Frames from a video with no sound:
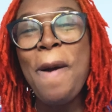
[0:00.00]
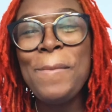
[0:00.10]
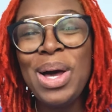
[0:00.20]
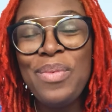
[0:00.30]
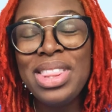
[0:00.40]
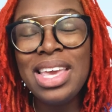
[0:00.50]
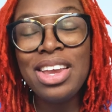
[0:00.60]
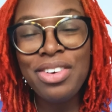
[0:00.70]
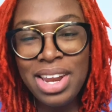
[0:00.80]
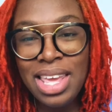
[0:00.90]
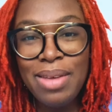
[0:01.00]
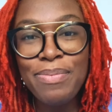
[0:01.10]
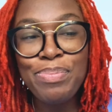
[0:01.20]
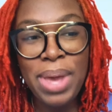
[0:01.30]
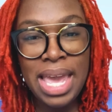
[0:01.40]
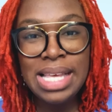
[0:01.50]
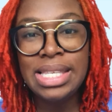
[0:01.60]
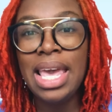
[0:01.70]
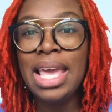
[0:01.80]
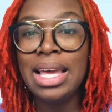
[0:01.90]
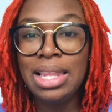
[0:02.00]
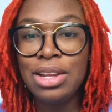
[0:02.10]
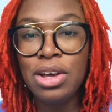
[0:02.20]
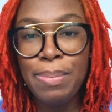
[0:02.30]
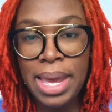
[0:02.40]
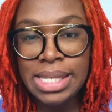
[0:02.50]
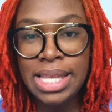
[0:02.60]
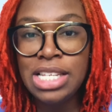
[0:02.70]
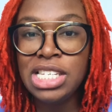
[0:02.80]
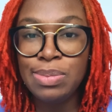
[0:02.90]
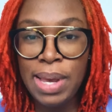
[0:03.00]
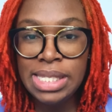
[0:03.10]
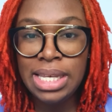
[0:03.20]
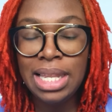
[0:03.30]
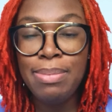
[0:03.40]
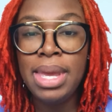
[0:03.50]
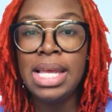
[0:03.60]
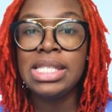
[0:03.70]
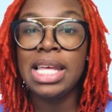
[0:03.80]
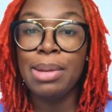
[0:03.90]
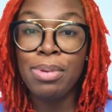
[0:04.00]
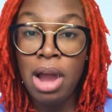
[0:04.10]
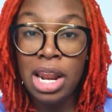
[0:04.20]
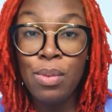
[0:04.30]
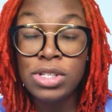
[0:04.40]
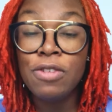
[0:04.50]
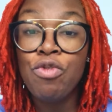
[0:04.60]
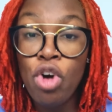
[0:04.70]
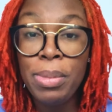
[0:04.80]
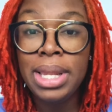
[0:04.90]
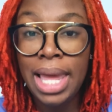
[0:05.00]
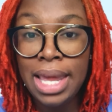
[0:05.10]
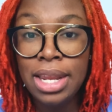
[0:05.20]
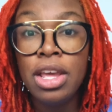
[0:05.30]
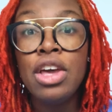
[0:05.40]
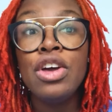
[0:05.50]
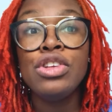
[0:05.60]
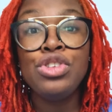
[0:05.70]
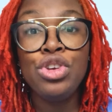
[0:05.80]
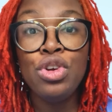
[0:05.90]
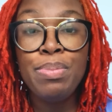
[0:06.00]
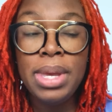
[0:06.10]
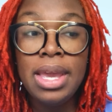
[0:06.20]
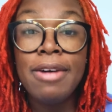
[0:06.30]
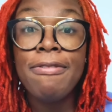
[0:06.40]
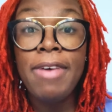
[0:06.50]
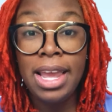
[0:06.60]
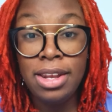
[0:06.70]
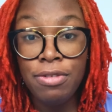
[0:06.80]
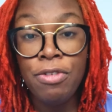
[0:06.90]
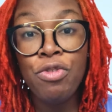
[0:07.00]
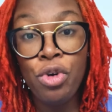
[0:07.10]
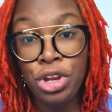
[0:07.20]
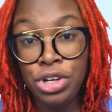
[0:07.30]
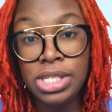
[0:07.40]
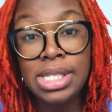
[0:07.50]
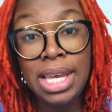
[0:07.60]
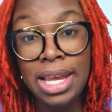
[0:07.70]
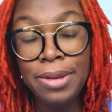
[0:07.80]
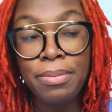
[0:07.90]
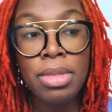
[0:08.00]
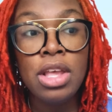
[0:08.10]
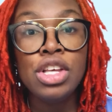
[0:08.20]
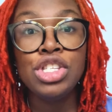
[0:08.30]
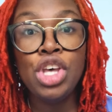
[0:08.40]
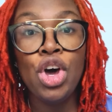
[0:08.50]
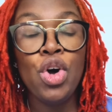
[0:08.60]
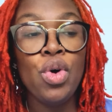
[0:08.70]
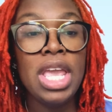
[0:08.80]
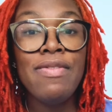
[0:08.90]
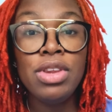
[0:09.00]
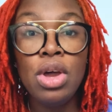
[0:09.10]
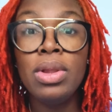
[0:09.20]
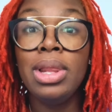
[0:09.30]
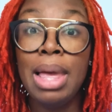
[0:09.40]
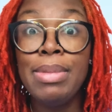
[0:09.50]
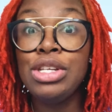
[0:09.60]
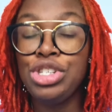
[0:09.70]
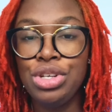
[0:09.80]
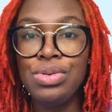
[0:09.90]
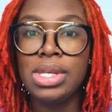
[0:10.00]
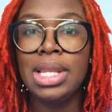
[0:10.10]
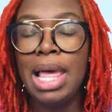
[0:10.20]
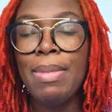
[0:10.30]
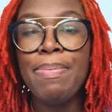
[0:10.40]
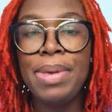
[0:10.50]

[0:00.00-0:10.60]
But with ingredient base and clinical base, that just basically means that the product was formulated to be effective for your skin. So even though lemon juice and lemon